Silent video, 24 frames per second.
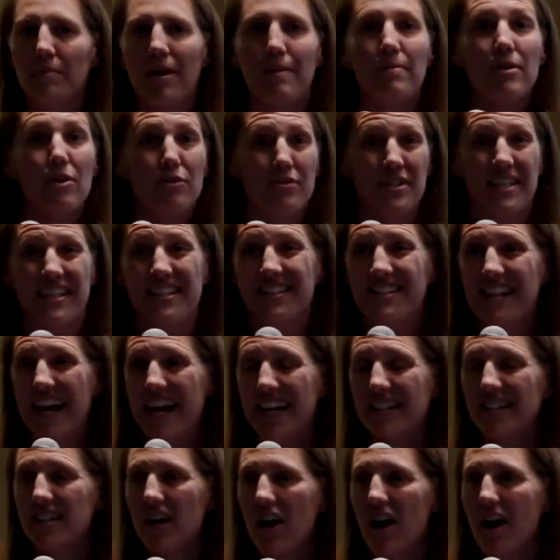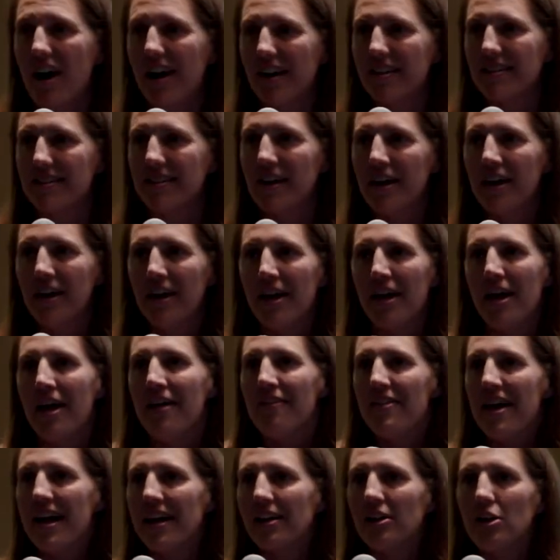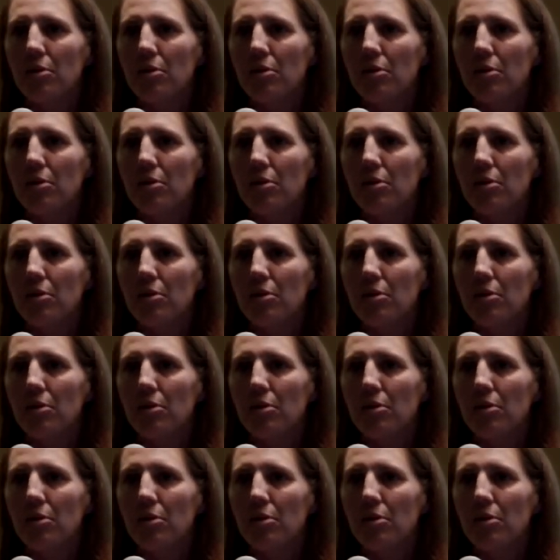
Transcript: maybe you've seen TED Talks, then